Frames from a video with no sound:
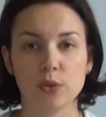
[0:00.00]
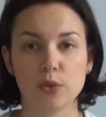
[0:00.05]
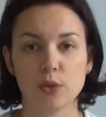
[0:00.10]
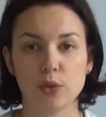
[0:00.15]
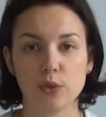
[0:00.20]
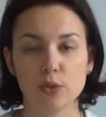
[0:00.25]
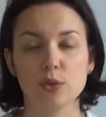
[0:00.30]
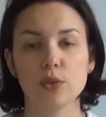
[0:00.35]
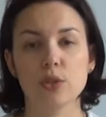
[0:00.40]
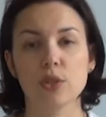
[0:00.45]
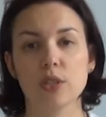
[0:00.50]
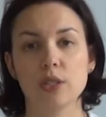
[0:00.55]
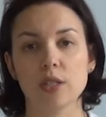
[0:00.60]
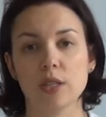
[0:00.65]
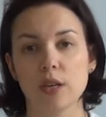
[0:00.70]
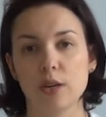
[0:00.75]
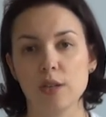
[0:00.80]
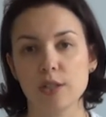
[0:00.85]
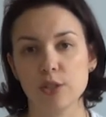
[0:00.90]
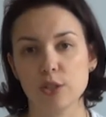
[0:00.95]
to use
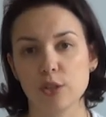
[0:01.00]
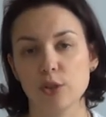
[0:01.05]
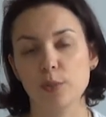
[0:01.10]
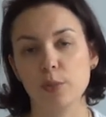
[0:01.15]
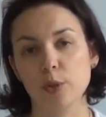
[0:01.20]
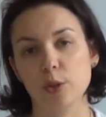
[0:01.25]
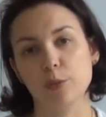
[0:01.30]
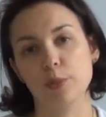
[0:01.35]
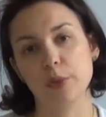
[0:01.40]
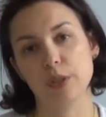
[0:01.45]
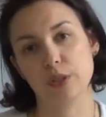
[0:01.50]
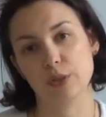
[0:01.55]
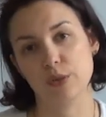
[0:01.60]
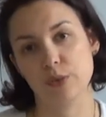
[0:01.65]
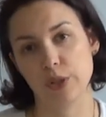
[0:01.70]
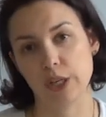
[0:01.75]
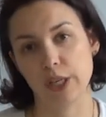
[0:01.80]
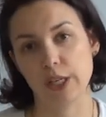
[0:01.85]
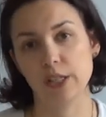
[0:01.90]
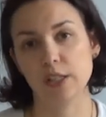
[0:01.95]
a suburban
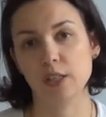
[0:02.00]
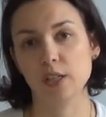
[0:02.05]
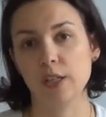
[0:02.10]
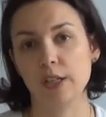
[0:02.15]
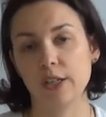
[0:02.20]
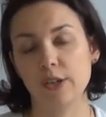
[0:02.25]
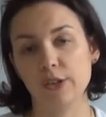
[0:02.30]
train